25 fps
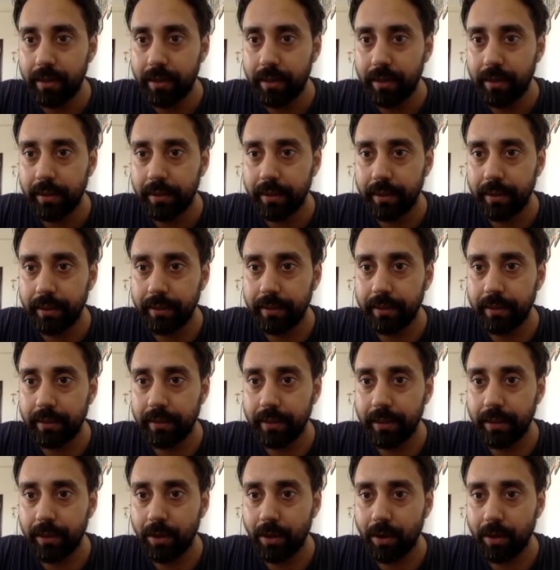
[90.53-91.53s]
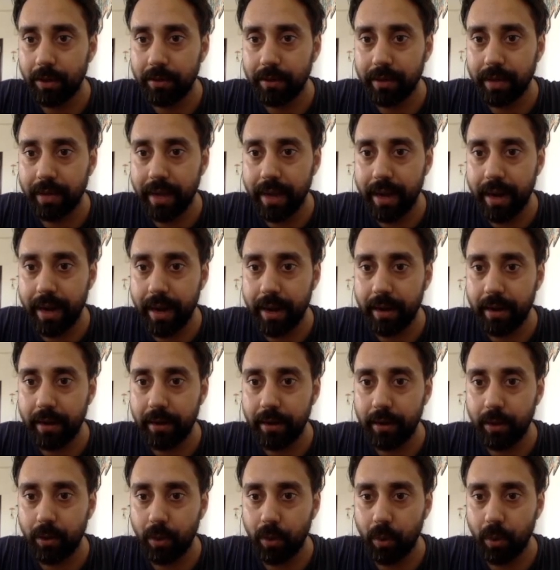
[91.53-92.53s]
Click the three dots and
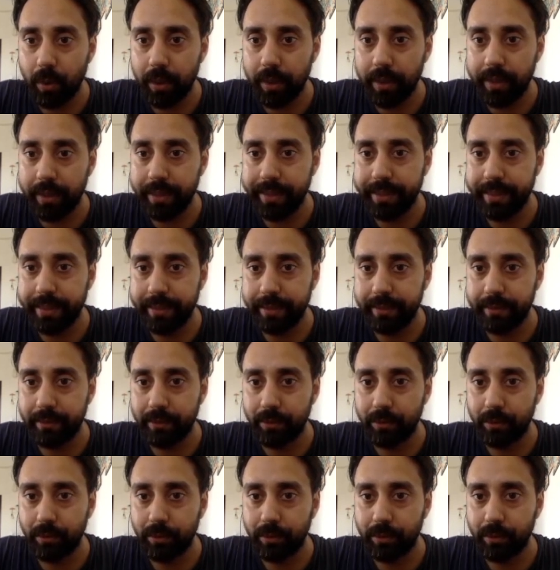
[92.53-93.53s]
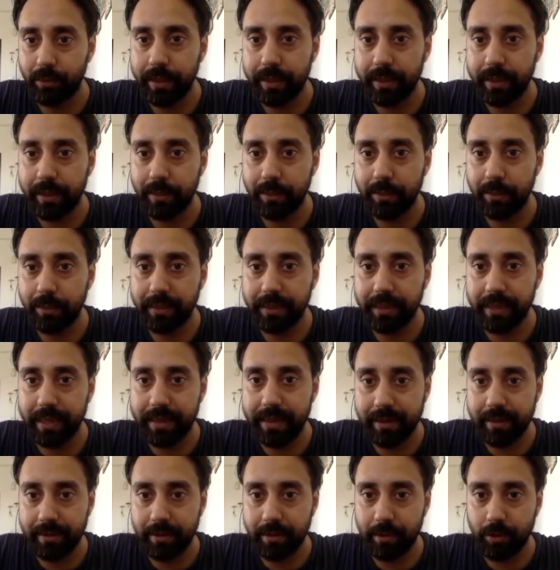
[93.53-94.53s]
token details. So here comes the
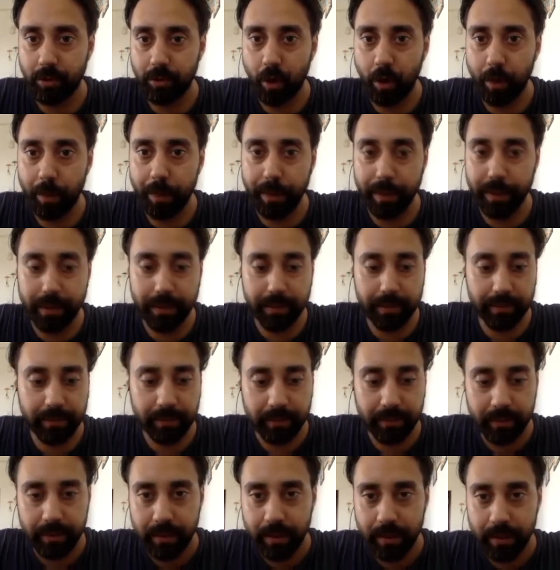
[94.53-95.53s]
addresses. Copy this.